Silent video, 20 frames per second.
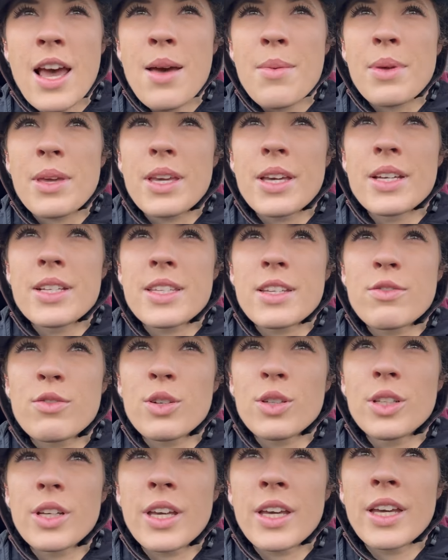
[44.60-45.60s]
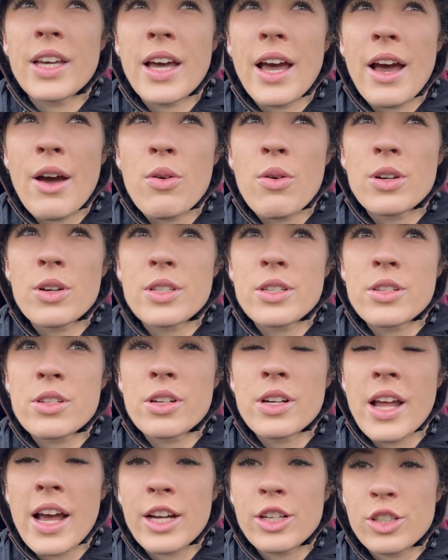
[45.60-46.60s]
Because if we're looking at how horses are
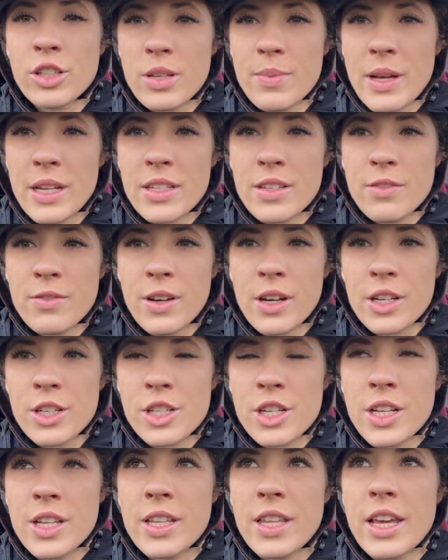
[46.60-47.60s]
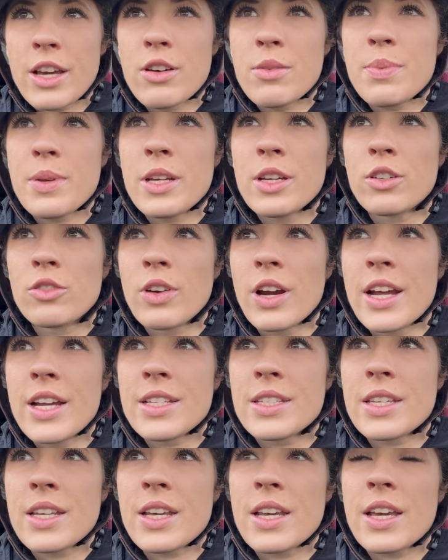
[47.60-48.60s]
naturally meant to function, they would be
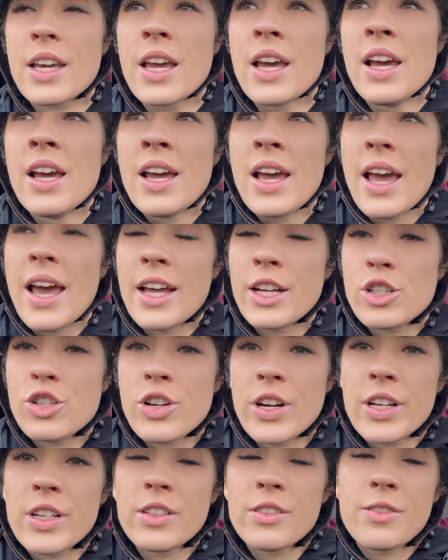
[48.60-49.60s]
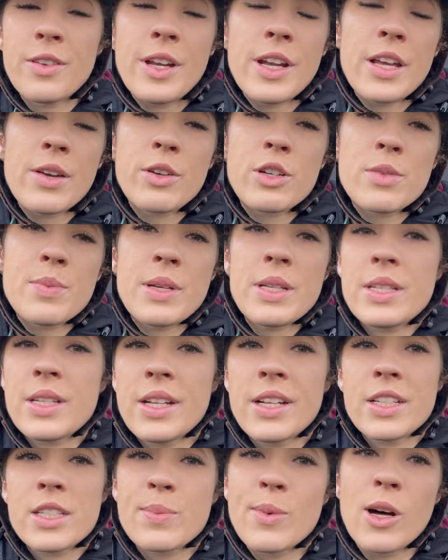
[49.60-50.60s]
grazing and trickle feeding, which means
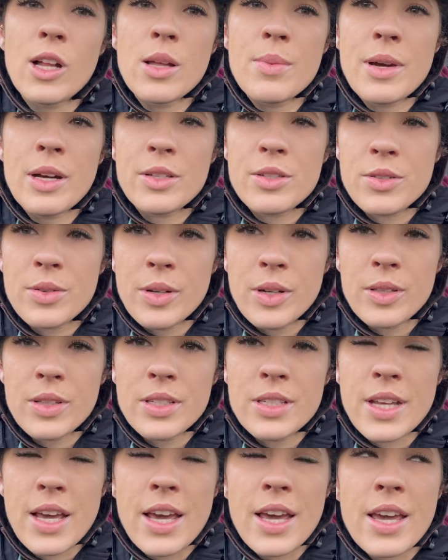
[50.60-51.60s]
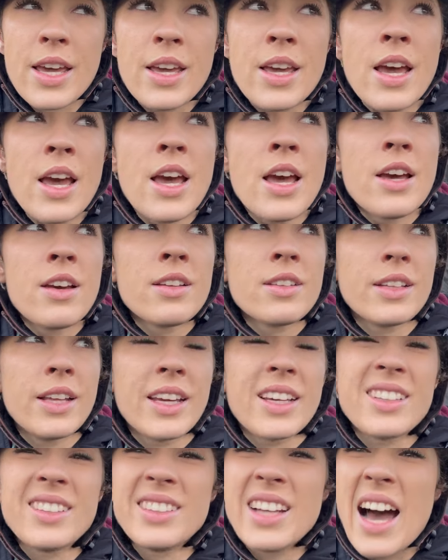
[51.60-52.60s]
eating small amounts throughout the day, like
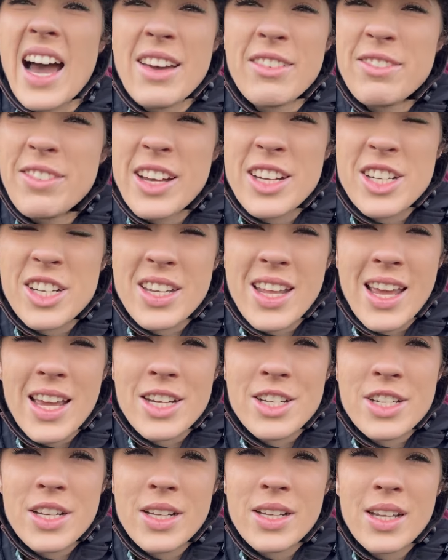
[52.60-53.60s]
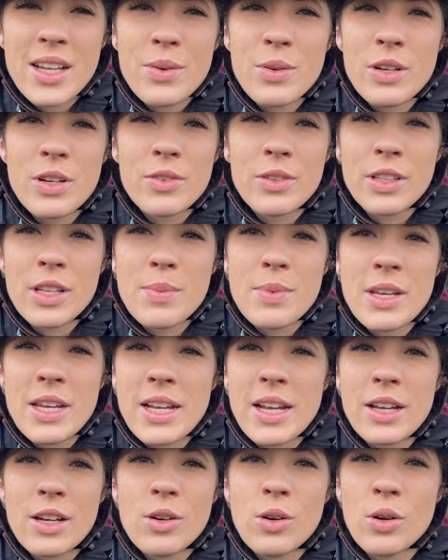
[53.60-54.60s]
live vegetation. They wouldn't really be
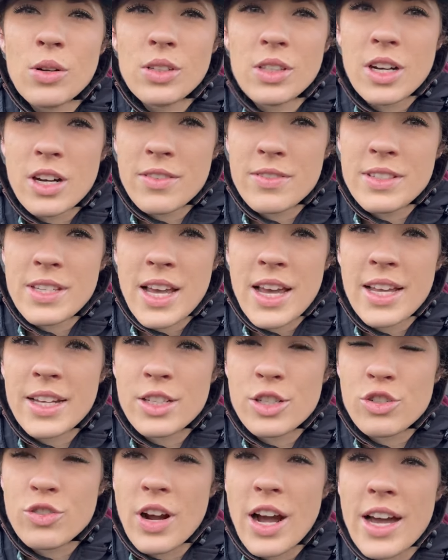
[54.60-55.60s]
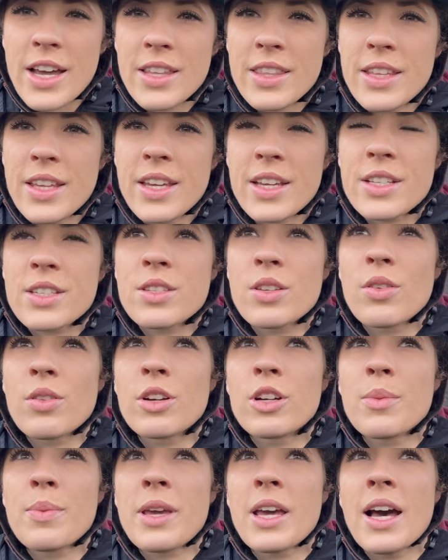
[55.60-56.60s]
eating a whole lot of dead, dry things. So there
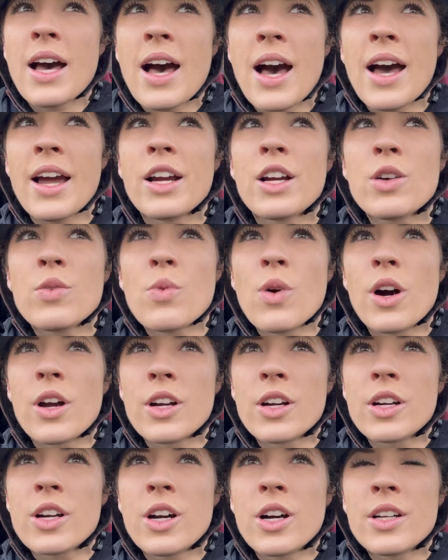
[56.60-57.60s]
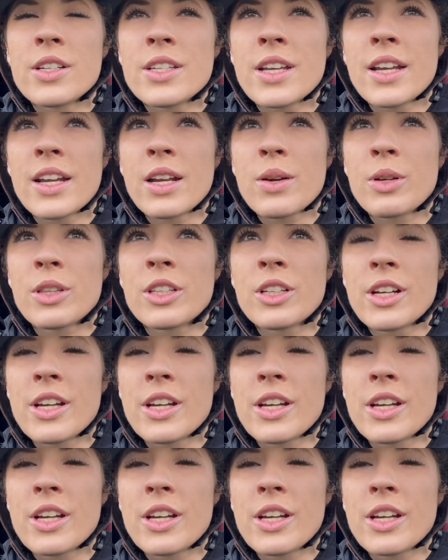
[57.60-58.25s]
would be a higher water content in what they're